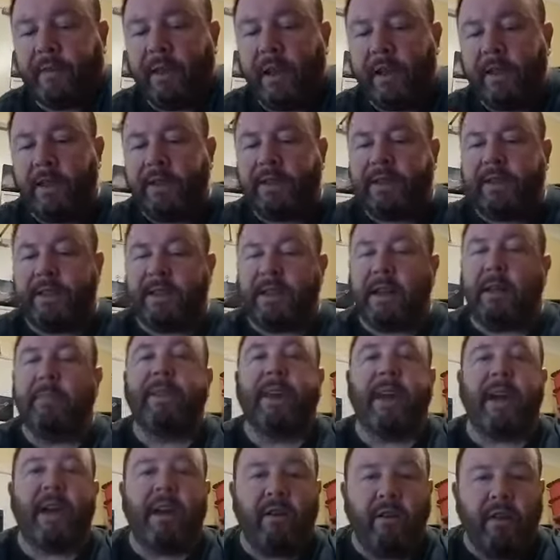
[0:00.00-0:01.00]
some of
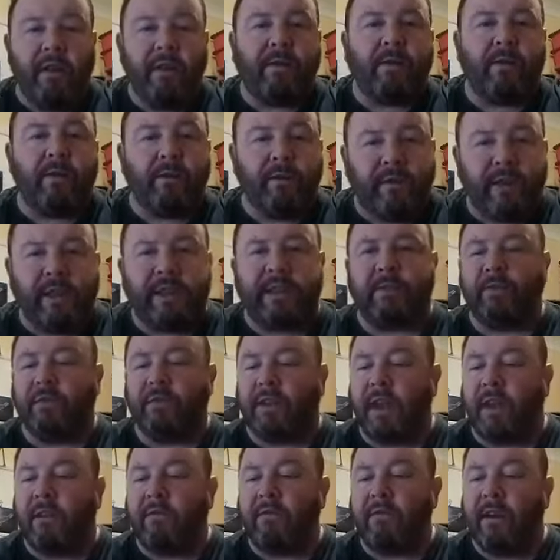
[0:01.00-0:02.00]
that, and I thought this
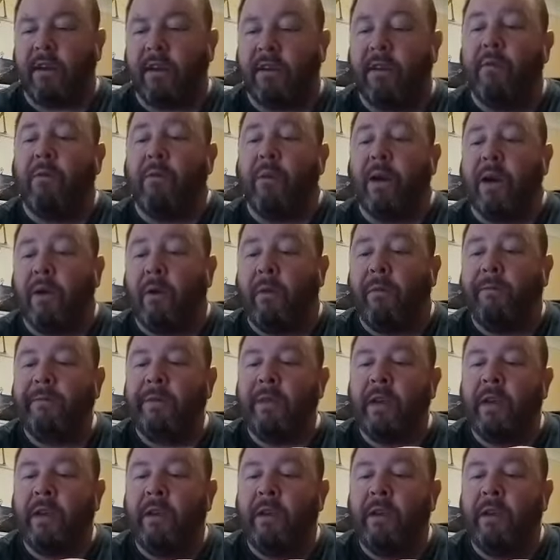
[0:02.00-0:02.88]
would go rather well